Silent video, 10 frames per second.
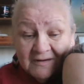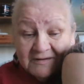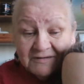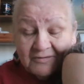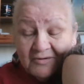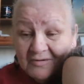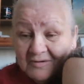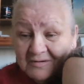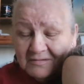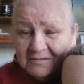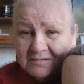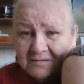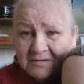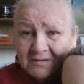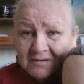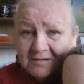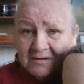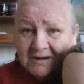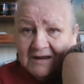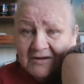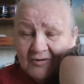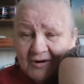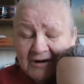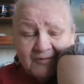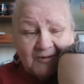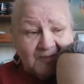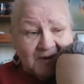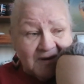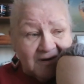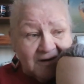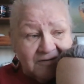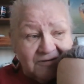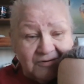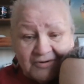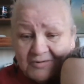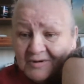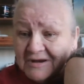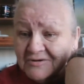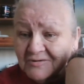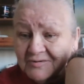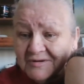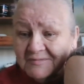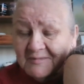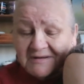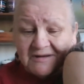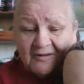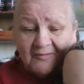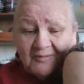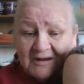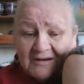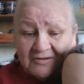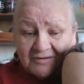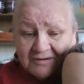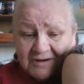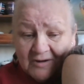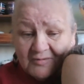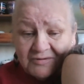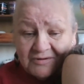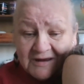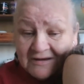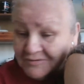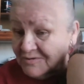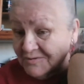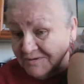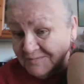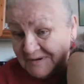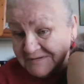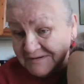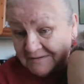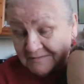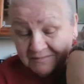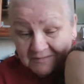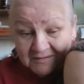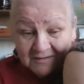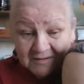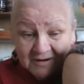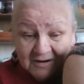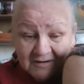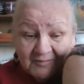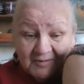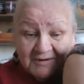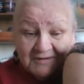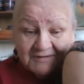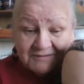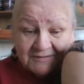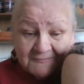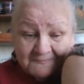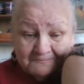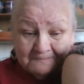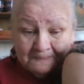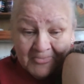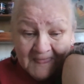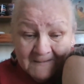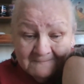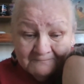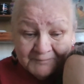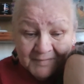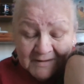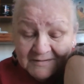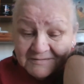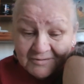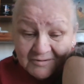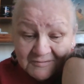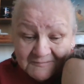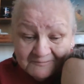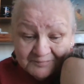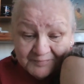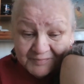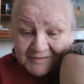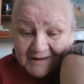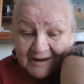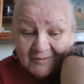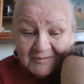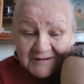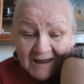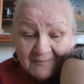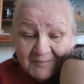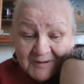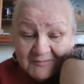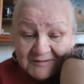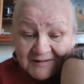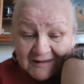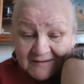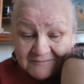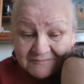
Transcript: So in order for me to introduce myself, I learned how to introduce myself first. So I was happy with that.